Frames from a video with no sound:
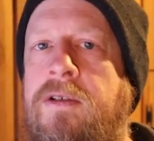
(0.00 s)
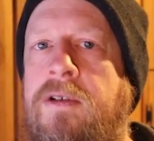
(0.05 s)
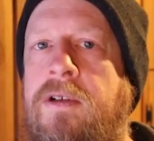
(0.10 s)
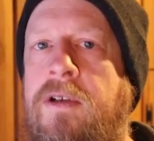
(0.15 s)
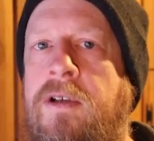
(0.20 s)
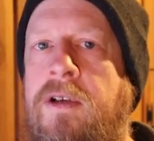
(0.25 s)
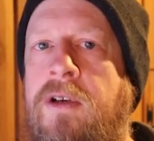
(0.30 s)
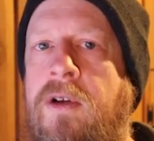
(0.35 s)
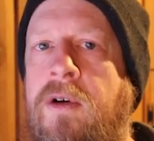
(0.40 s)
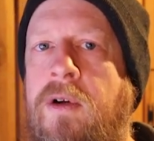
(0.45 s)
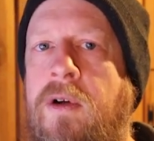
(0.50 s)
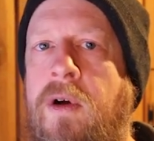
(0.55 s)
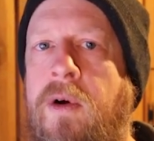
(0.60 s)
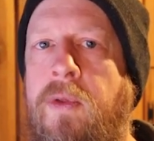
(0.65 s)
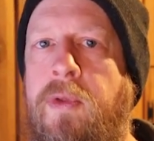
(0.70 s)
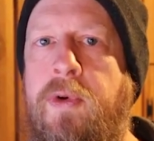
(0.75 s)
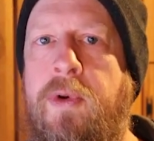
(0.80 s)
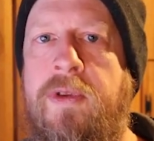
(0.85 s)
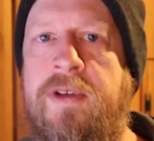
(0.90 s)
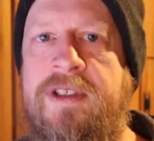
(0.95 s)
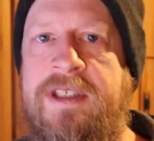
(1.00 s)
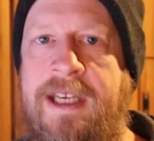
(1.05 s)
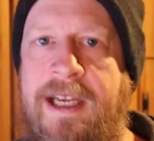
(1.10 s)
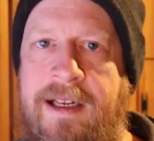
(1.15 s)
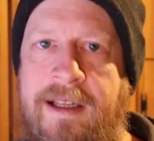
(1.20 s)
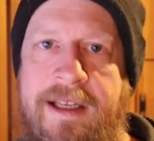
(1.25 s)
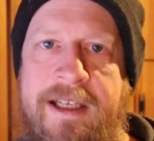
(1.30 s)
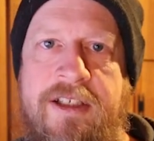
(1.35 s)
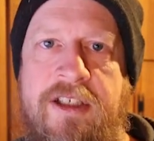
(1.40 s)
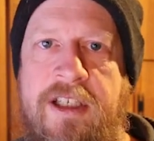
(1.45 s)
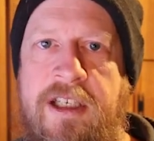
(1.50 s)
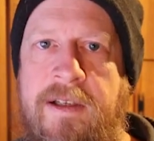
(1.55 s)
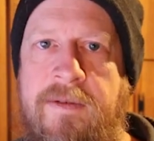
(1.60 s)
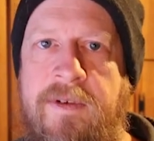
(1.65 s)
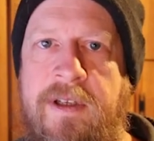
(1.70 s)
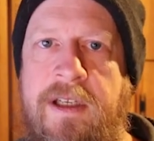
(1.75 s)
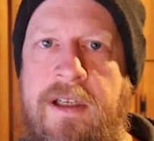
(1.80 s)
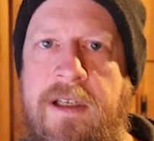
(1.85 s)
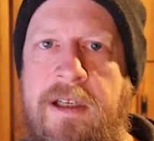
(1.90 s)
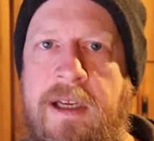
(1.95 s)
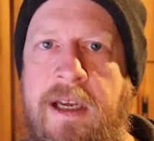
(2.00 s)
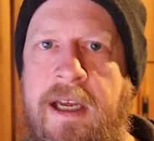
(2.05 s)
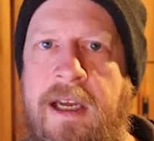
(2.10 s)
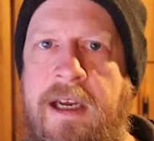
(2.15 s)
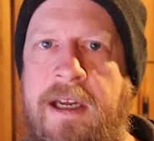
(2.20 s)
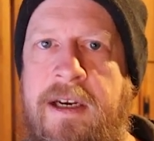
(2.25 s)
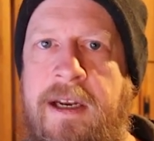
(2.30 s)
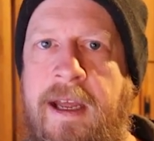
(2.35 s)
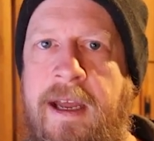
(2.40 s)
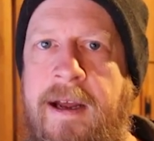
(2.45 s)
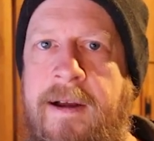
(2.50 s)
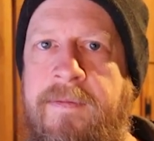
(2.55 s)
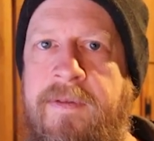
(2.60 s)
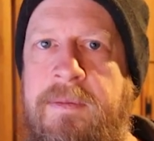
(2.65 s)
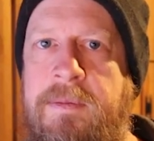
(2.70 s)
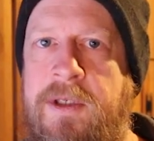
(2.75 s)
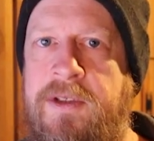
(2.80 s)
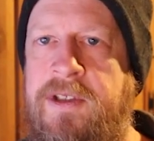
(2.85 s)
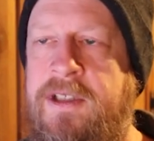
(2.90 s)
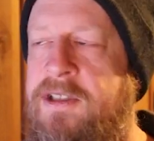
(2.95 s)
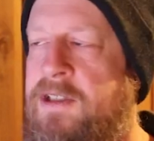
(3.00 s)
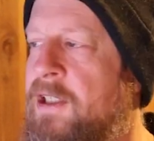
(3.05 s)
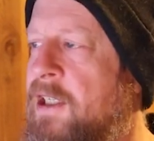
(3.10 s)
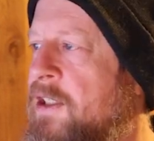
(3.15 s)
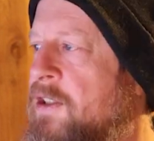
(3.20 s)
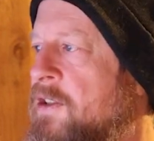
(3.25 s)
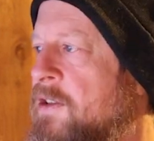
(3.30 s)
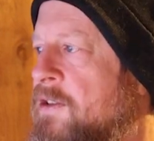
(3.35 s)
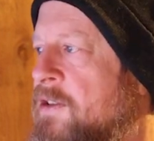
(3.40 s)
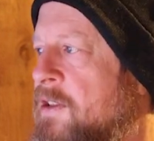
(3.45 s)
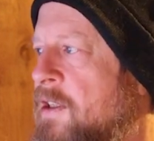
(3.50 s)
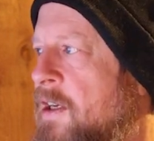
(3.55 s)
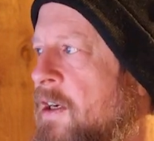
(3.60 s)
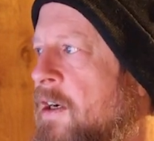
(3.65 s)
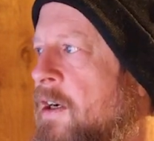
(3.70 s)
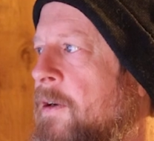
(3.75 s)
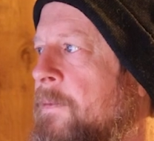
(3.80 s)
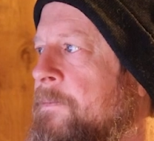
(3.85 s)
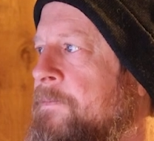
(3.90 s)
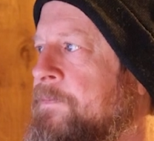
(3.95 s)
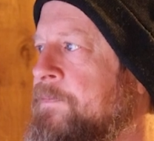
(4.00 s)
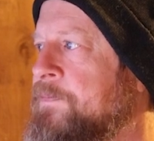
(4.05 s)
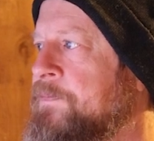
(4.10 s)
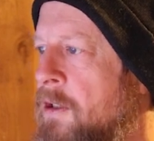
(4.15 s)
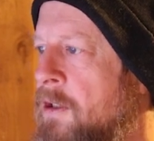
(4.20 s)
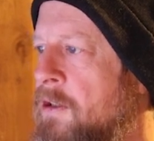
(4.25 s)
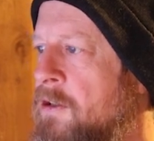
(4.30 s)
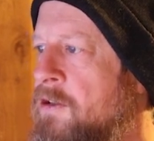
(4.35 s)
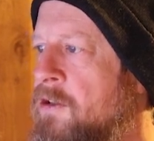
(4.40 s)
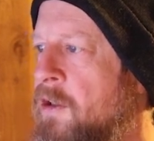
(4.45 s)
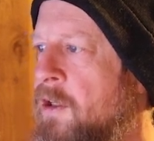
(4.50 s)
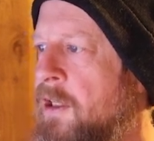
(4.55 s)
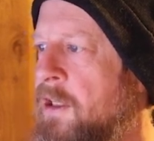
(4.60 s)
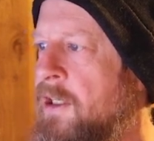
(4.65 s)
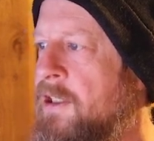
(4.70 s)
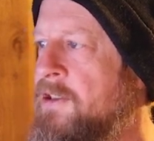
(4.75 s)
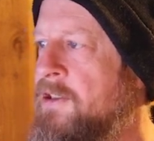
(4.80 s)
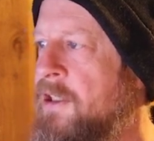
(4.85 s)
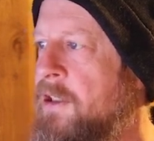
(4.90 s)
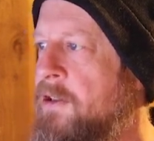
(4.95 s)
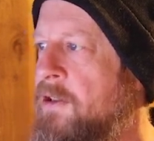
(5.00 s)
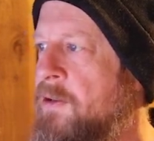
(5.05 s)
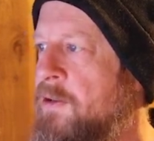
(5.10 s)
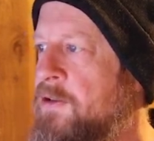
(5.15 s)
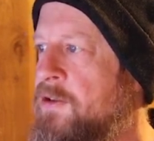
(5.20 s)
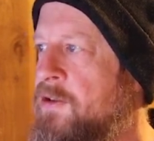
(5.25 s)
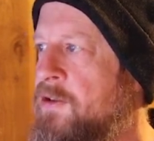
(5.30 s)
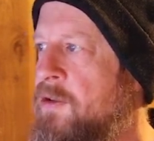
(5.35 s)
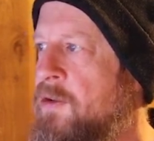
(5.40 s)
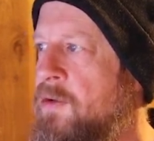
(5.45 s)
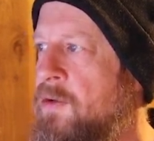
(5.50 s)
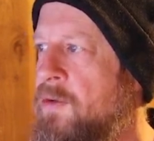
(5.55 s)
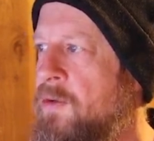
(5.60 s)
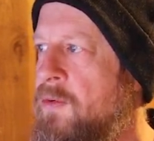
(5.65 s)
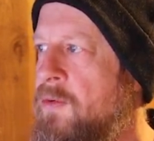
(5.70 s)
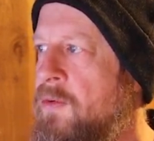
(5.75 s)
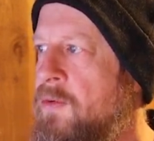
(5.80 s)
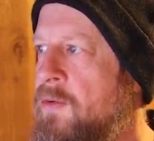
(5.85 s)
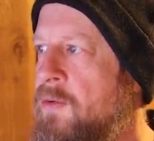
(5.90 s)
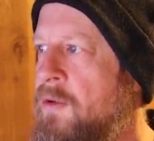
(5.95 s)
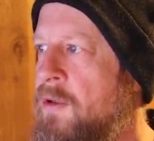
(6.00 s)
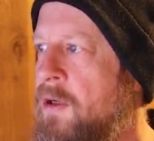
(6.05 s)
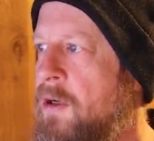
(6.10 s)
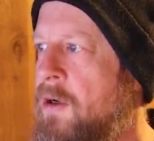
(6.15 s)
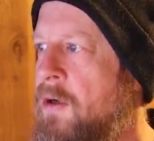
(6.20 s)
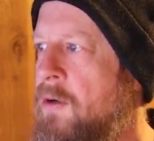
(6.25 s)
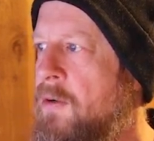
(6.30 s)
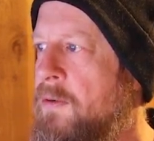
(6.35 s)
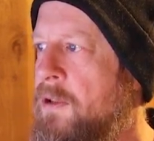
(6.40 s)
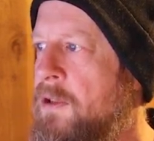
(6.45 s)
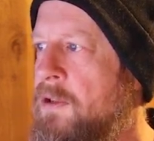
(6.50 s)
you know, go through the satellite TV and have the music stations there. So like I said, there's two, oh,